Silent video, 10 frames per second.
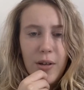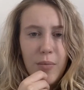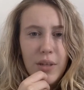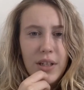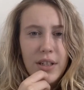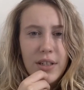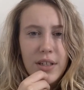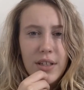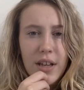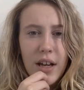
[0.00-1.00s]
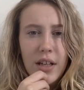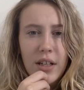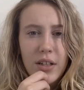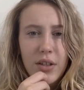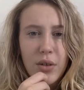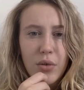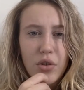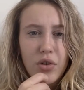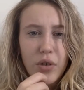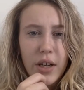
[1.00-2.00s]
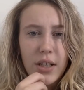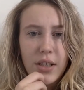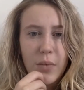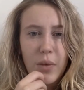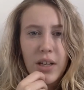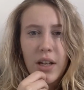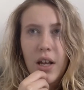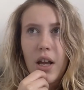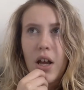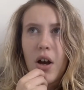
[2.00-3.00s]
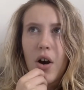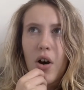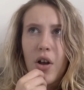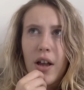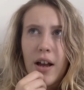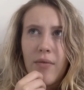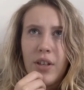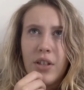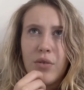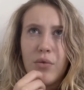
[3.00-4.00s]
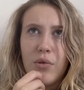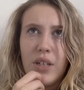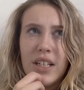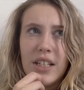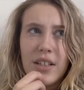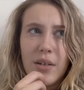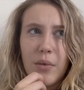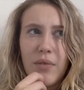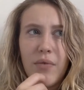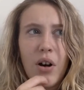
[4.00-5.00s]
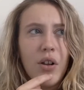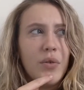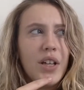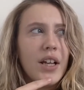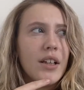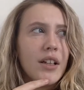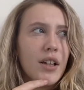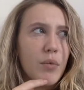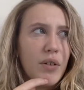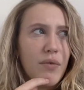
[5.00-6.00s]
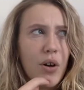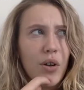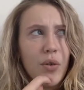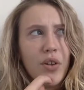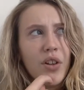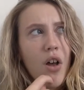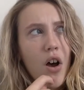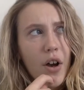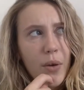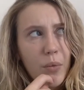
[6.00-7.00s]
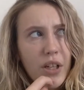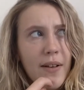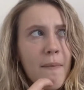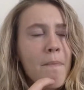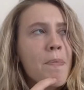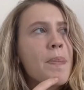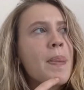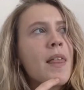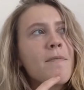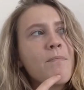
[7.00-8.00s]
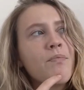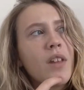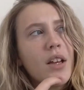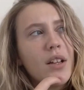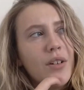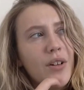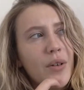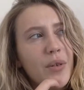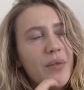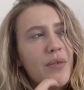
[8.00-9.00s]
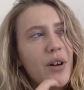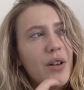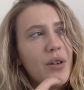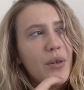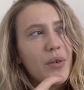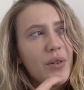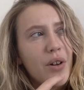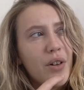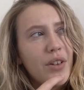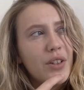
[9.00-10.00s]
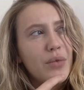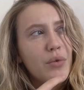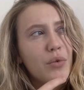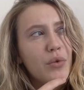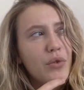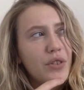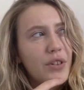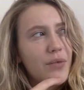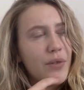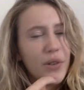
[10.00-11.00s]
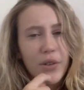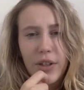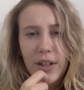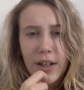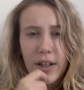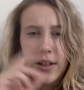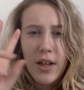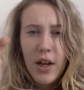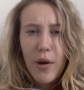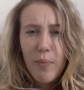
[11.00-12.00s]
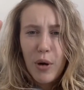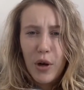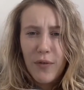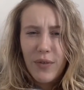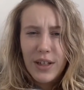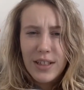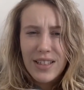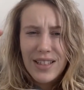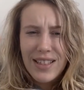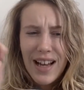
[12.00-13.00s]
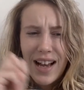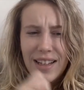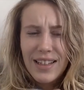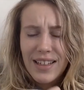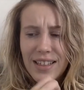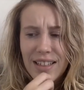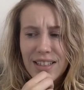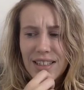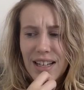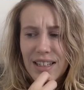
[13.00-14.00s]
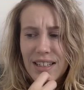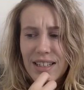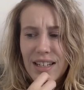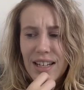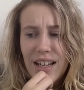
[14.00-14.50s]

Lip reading: because society is so strict, and we all have these routines that we follow daily, and we follow the law, and I don't know, we follow all these rules for like a perfect society in a sense.